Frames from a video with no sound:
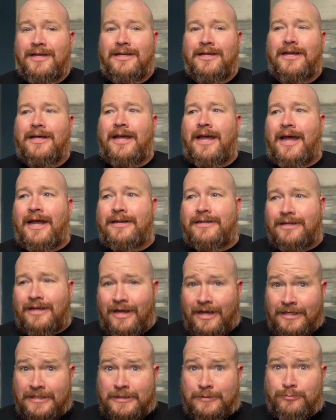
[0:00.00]
at
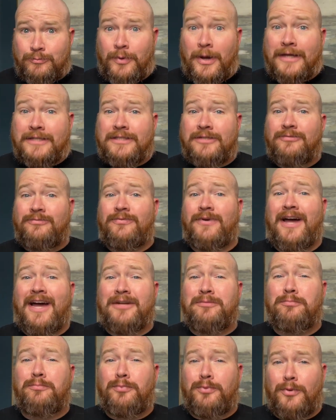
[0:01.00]
a
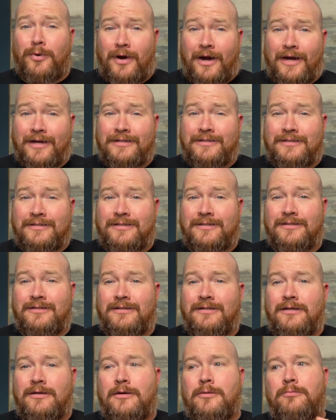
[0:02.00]
specified price
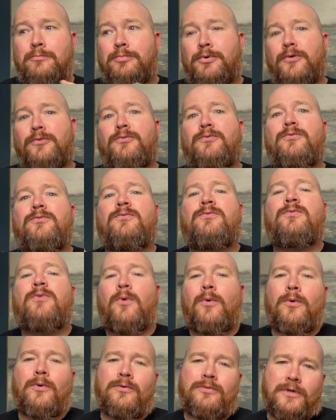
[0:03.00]

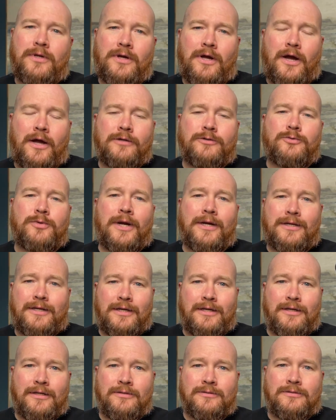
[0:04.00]
before the contract
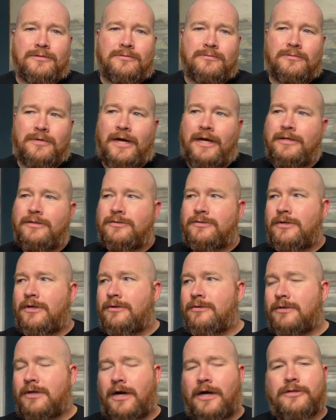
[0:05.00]
ends, right?
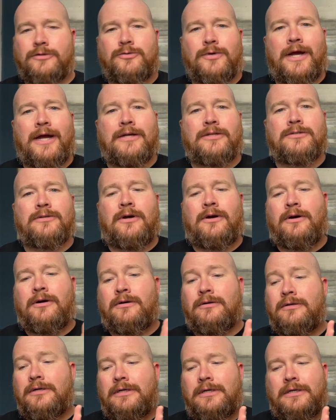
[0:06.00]
So contracts
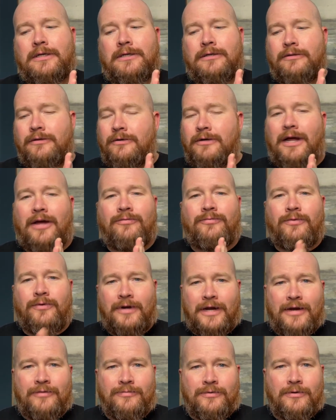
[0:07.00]
they're not
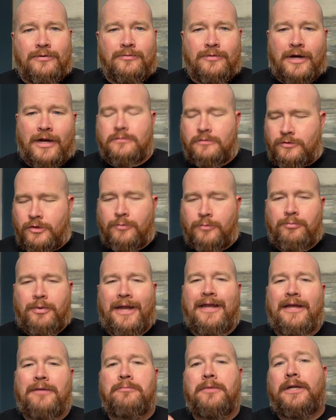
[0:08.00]
forever, right? You're
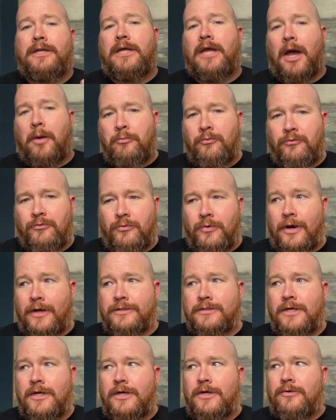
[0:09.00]
paying money up
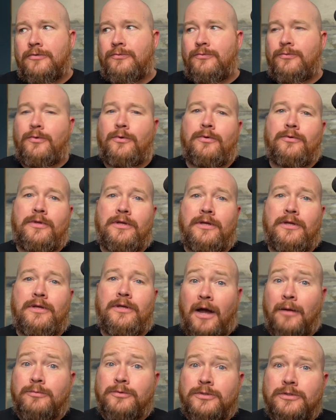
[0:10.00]
front for the
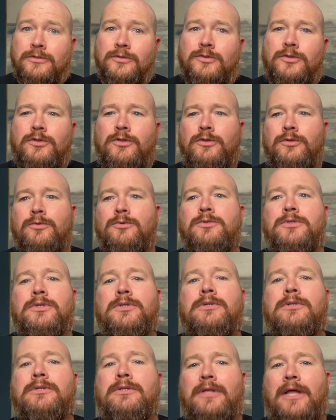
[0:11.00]
option to
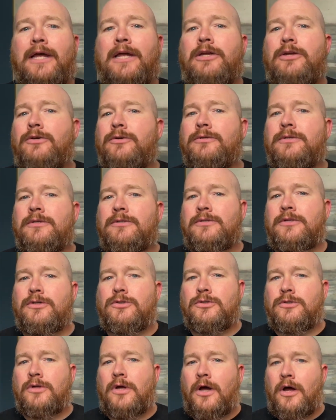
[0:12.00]
delay your
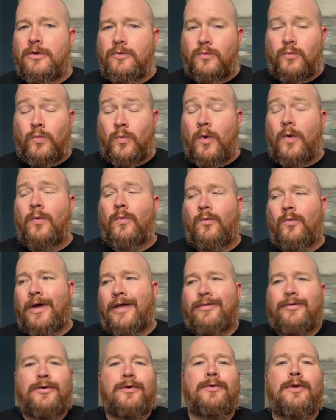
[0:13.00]
decision on
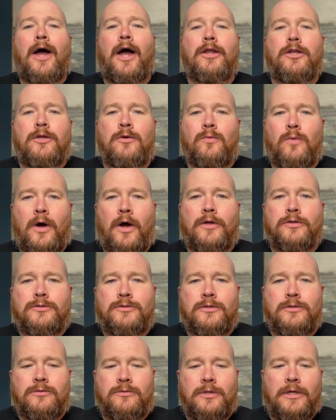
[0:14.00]
whether or not you want
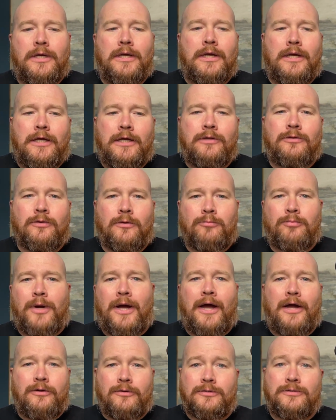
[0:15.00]
to either
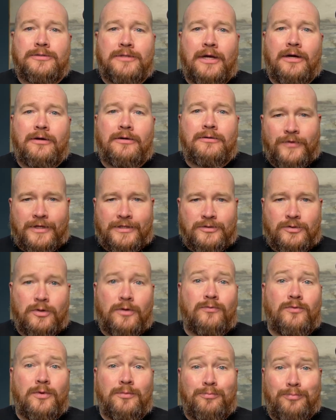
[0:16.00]
buy or sell. So
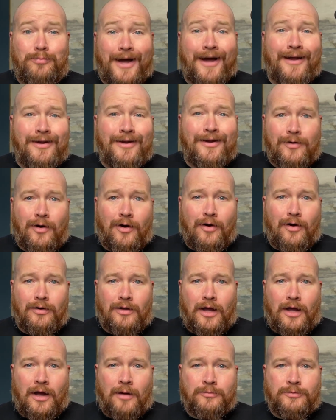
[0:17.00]
if you buy a
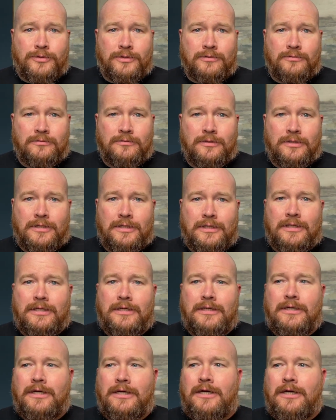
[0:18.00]
call option,
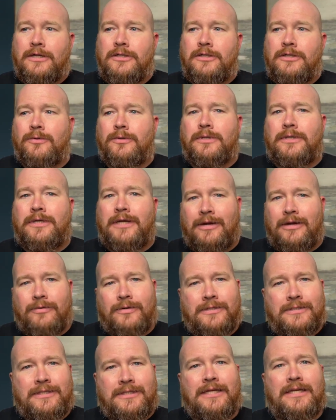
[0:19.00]
you are
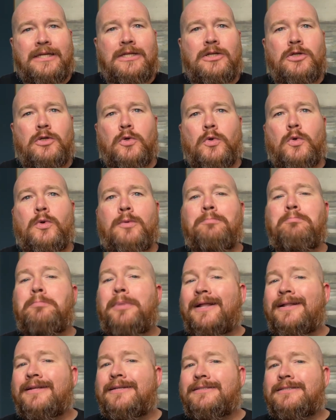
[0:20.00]
guaranteeing your
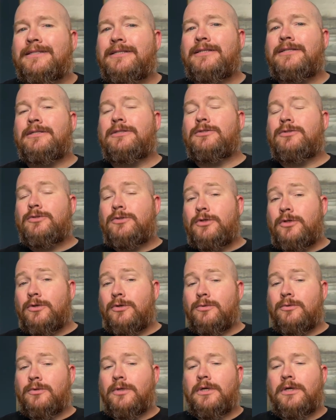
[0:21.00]
ability
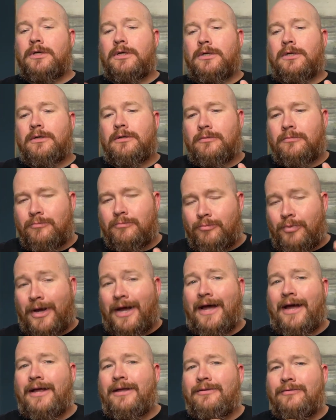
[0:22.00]
to
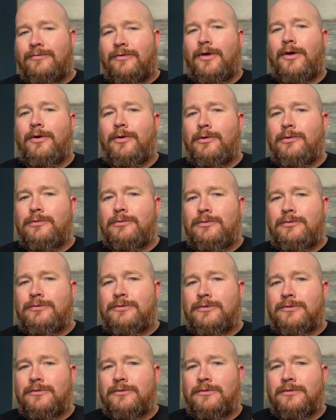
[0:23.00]
buy
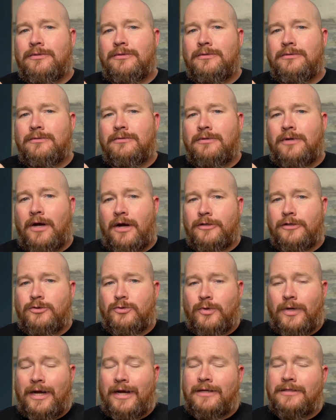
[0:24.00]
those
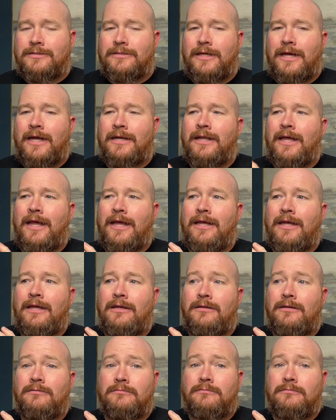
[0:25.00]
contracts at a